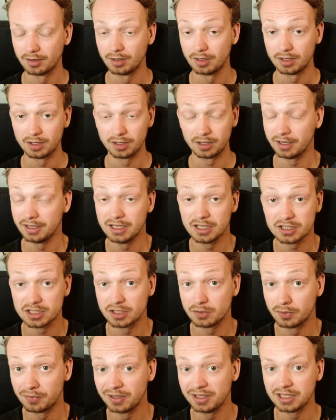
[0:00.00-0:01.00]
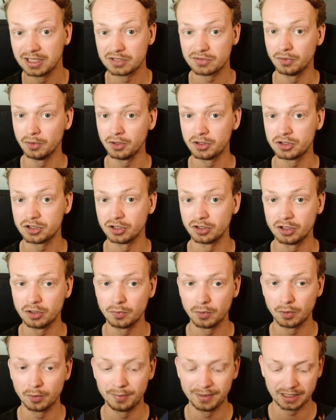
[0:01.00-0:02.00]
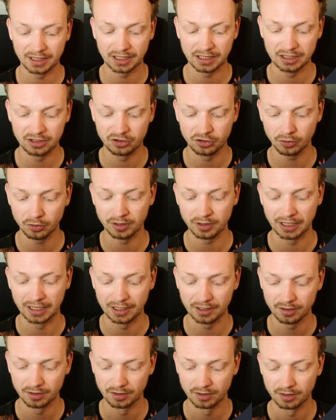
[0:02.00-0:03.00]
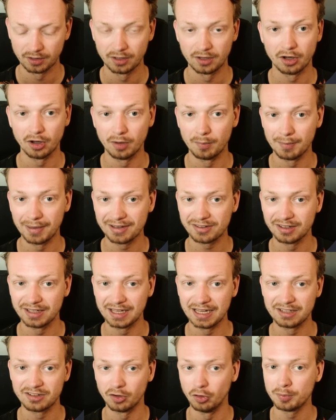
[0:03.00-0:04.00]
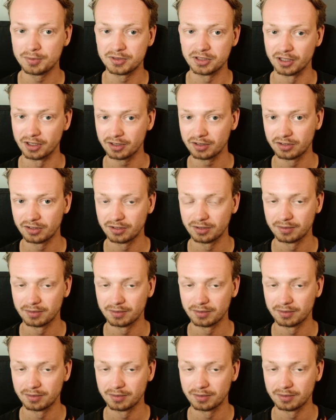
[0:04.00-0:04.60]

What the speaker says: idea is that within this function you will be returning a metadata object.